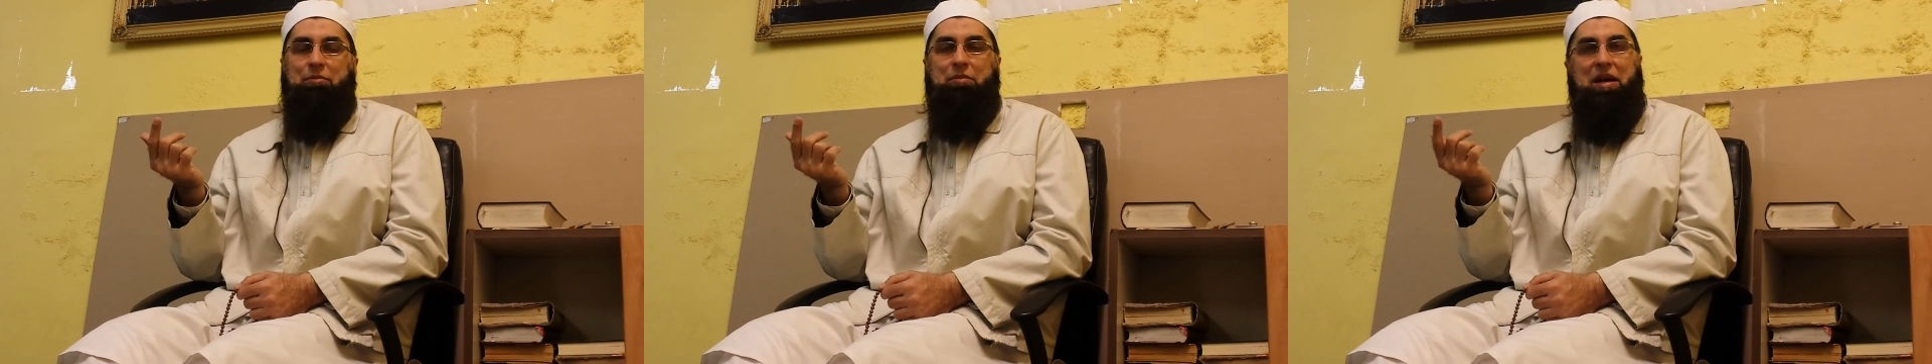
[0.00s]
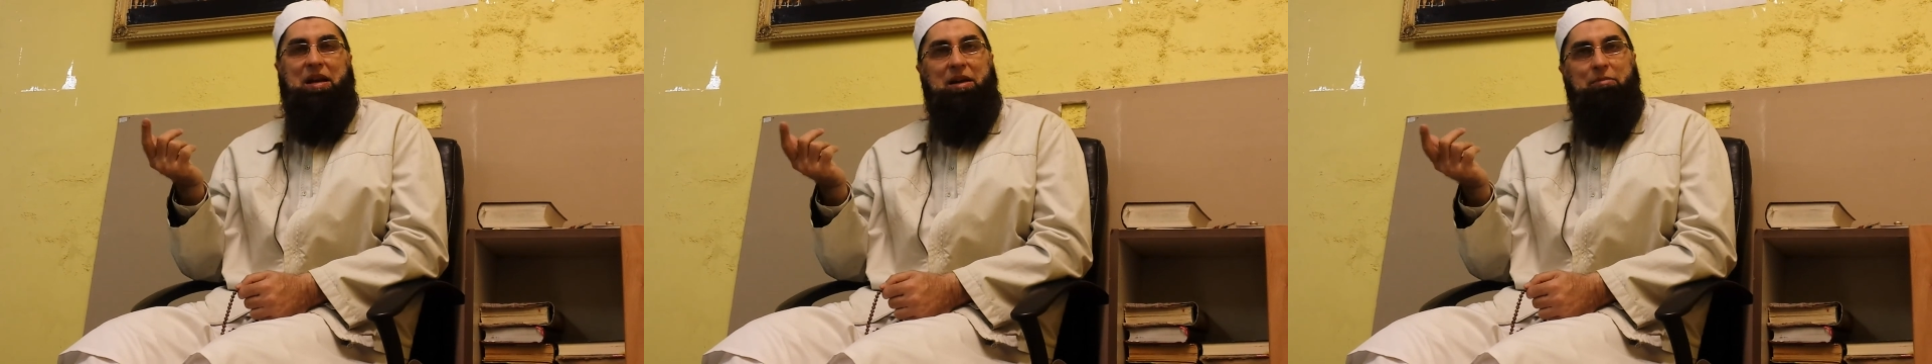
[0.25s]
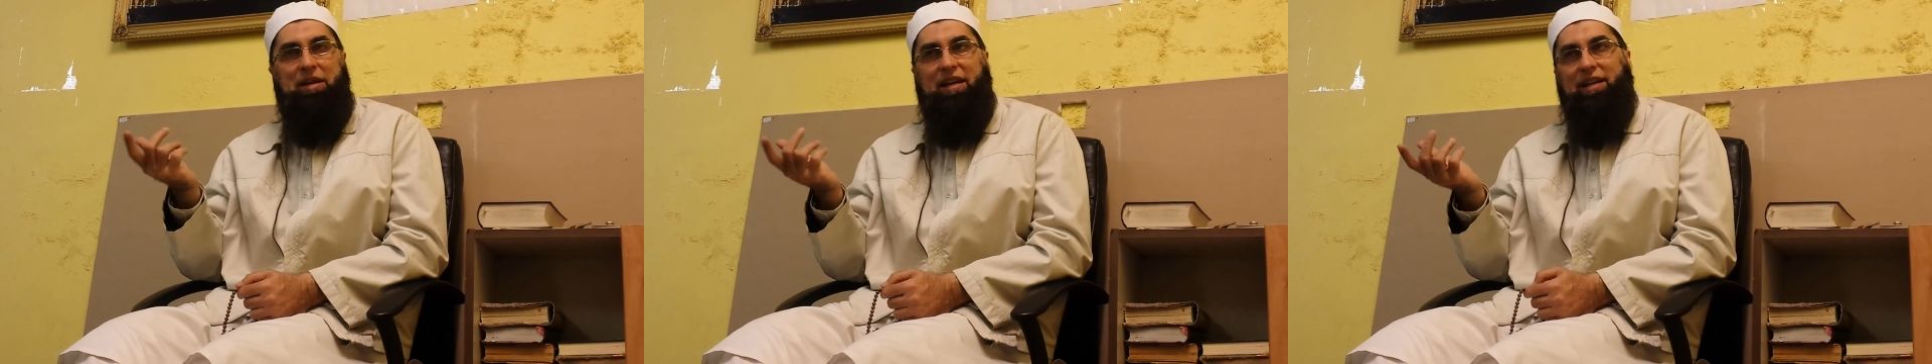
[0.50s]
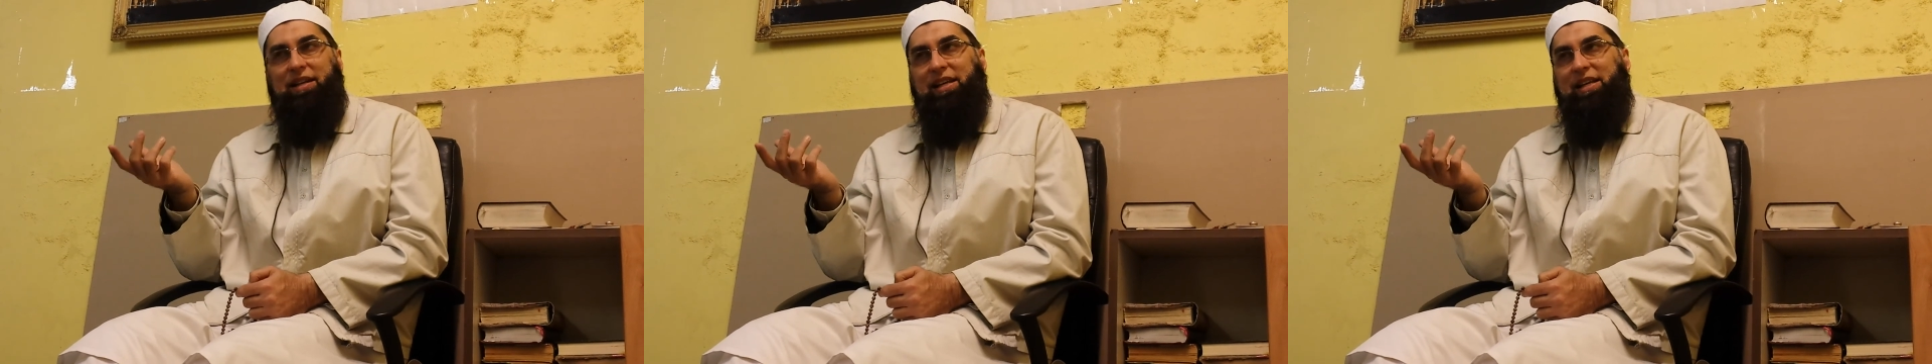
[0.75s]
May Allah make
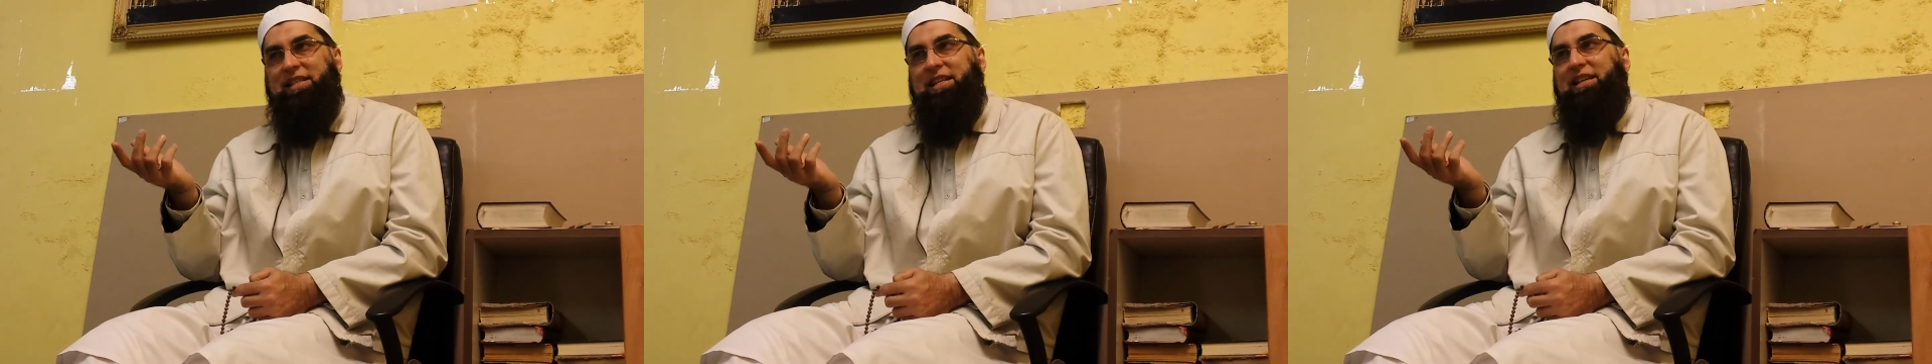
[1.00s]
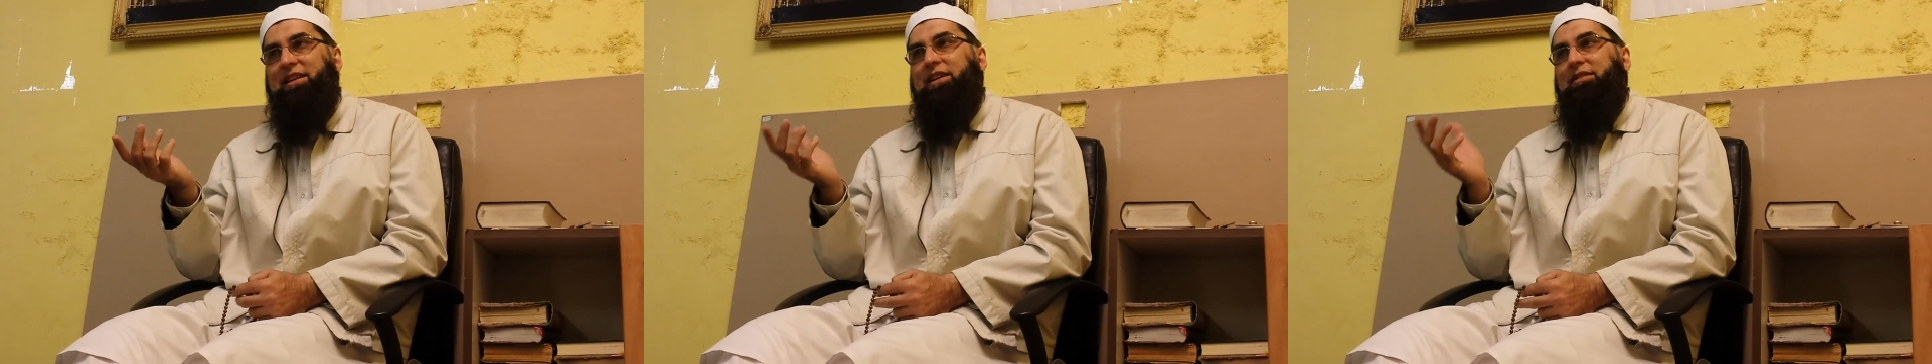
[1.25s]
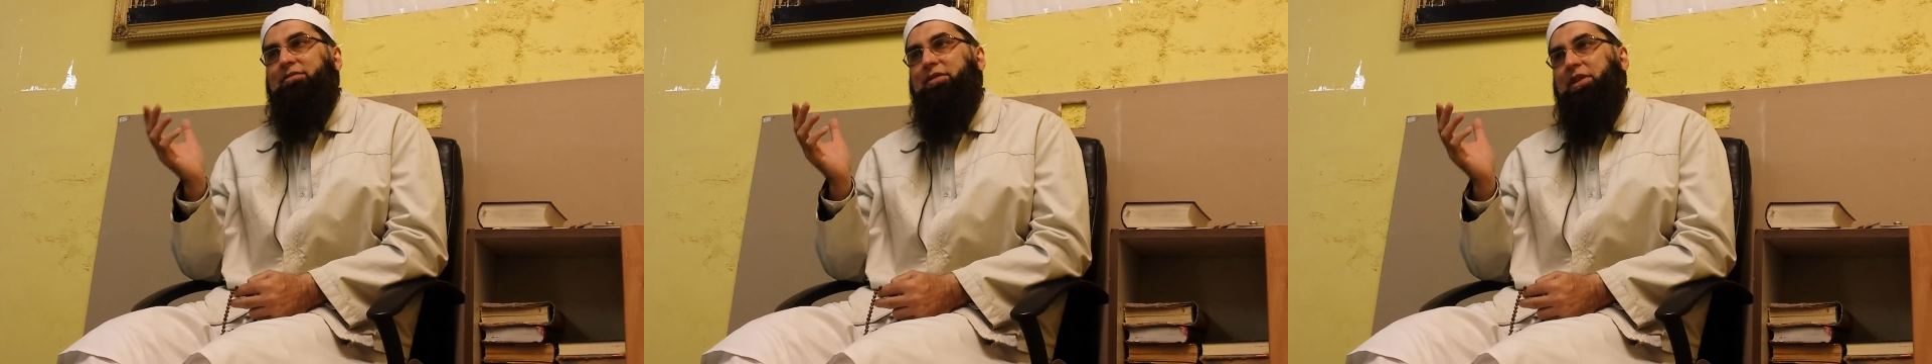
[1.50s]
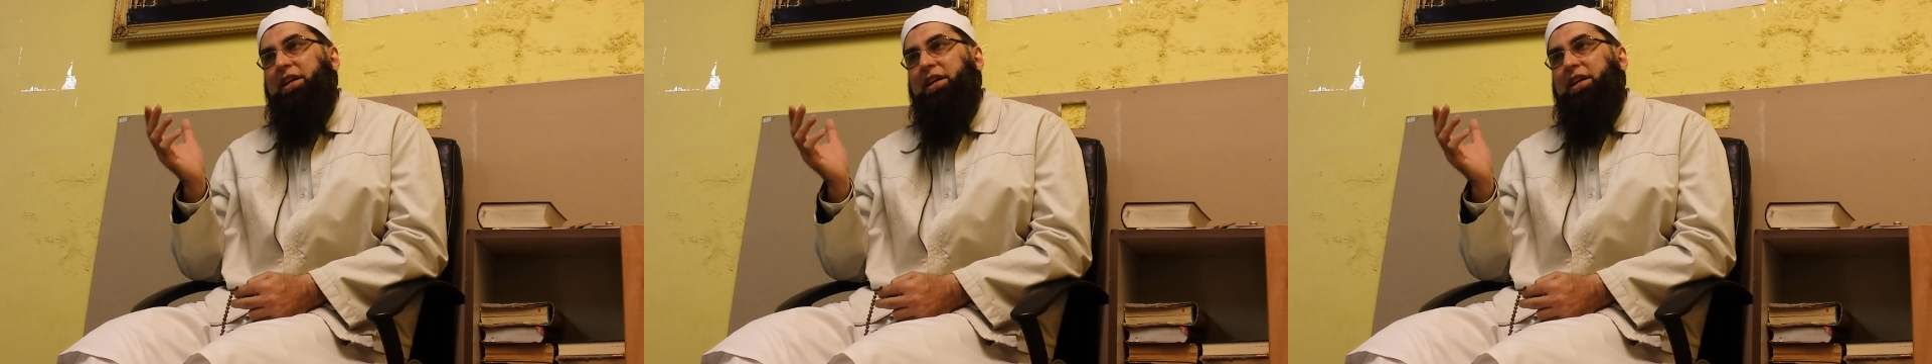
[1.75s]
it easy for